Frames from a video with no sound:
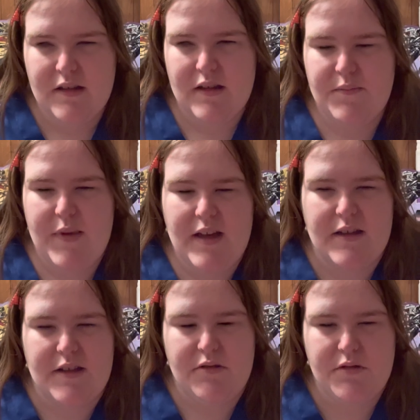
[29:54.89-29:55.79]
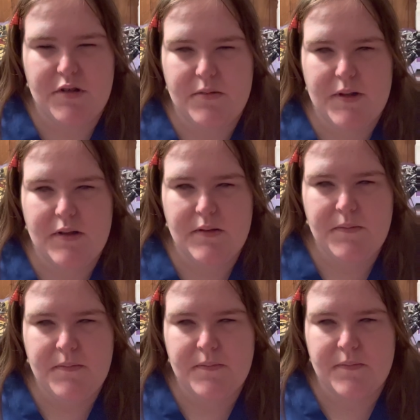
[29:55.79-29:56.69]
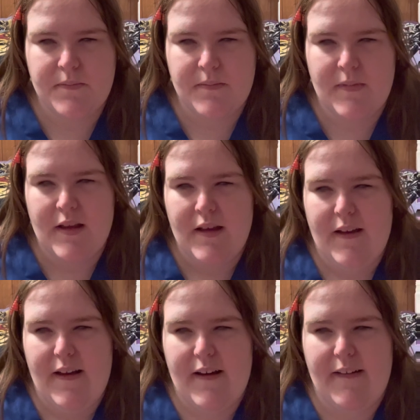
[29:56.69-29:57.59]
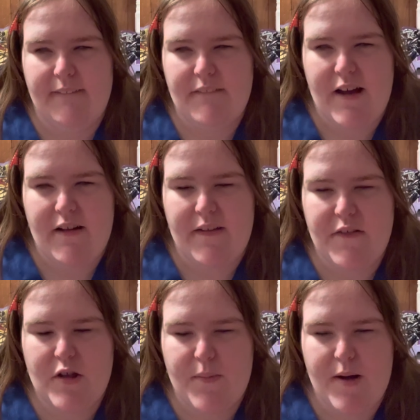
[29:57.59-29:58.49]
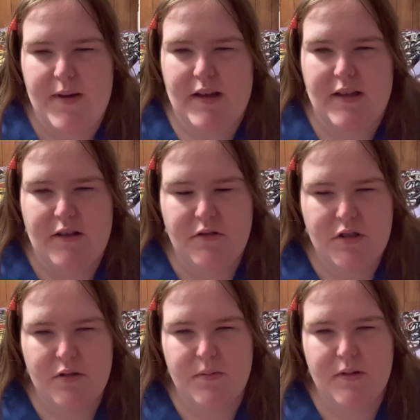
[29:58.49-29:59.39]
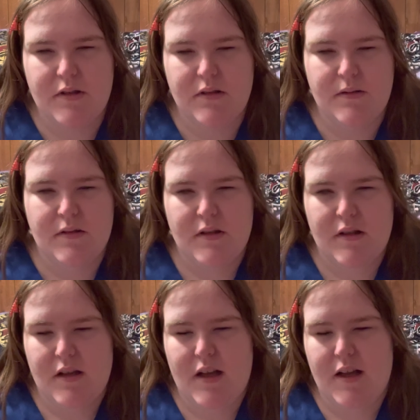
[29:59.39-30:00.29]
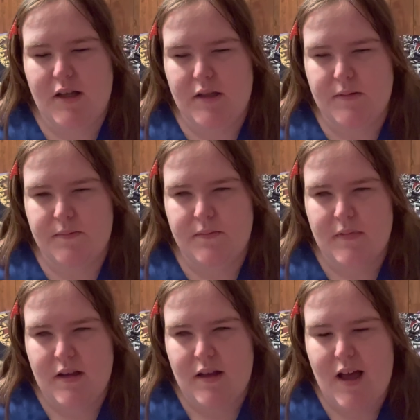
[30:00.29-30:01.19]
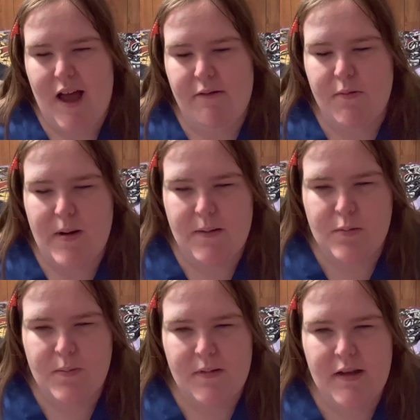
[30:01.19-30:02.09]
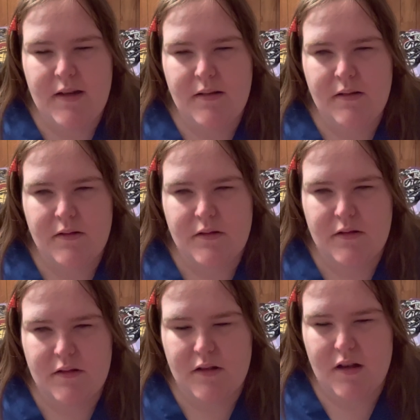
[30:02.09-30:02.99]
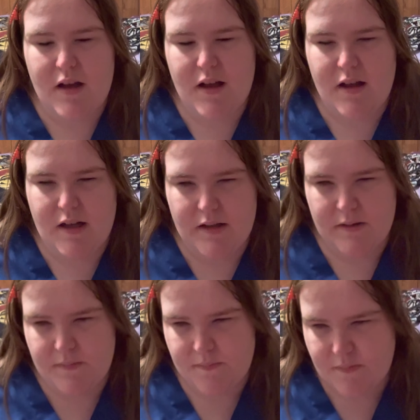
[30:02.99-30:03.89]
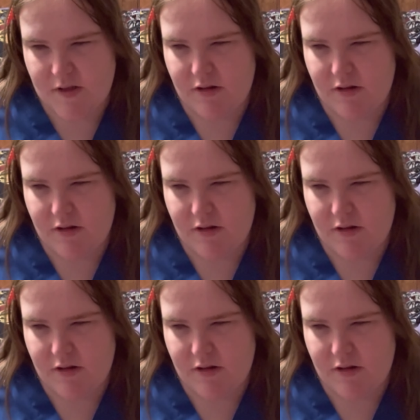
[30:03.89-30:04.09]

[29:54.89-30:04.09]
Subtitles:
being a YouTuber, how I feel about being a YouTuber. I will probably, so